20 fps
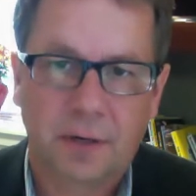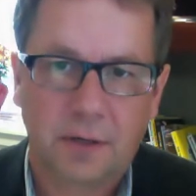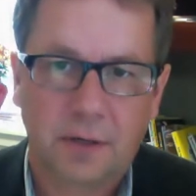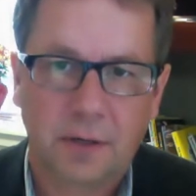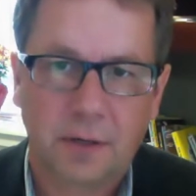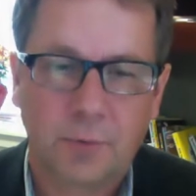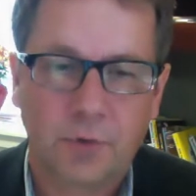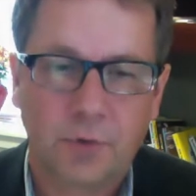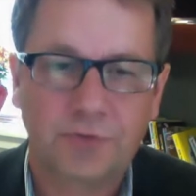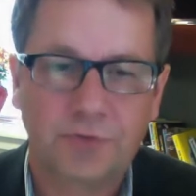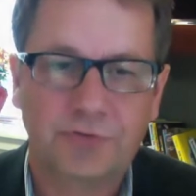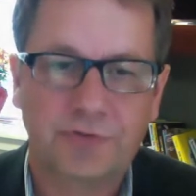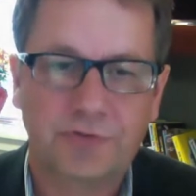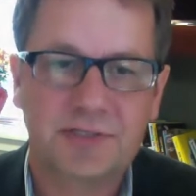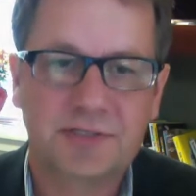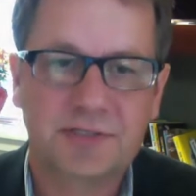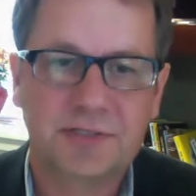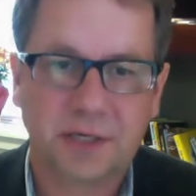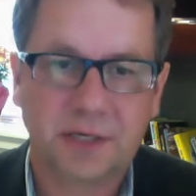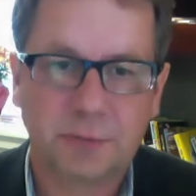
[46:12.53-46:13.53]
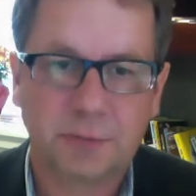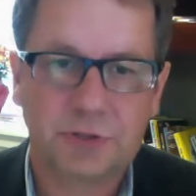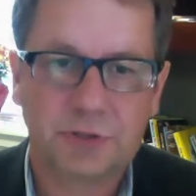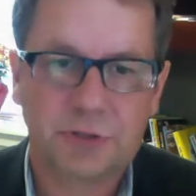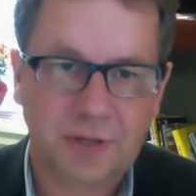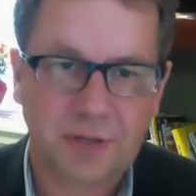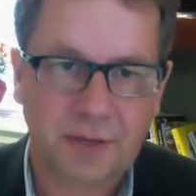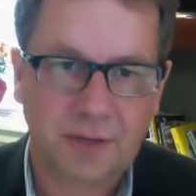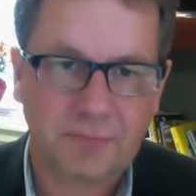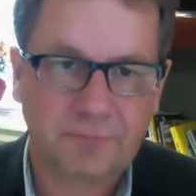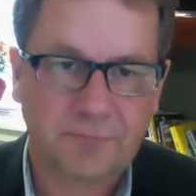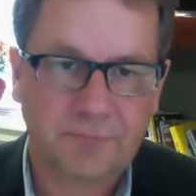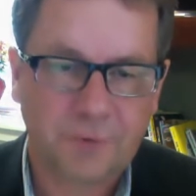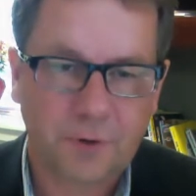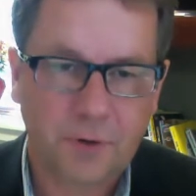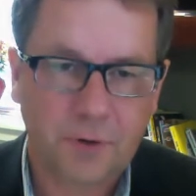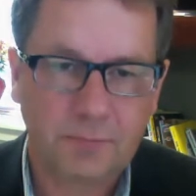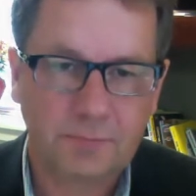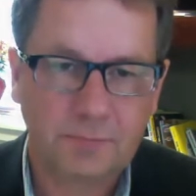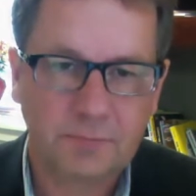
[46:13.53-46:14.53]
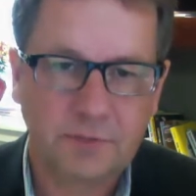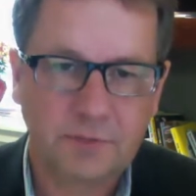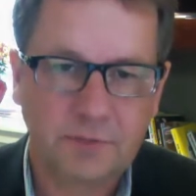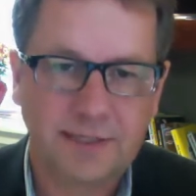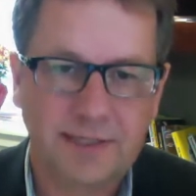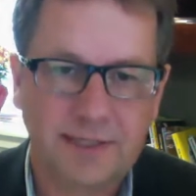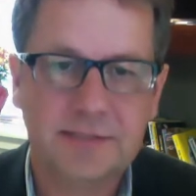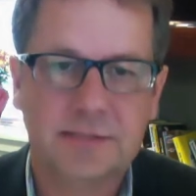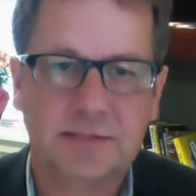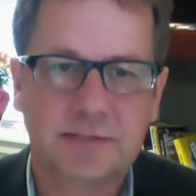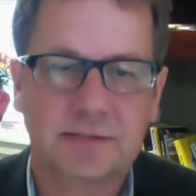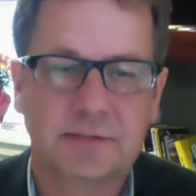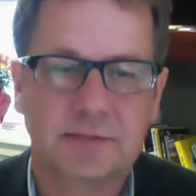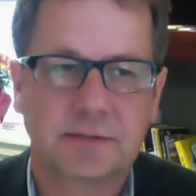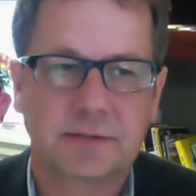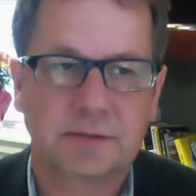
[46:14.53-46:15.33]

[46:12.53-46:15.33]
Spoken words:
what distinguishes them from less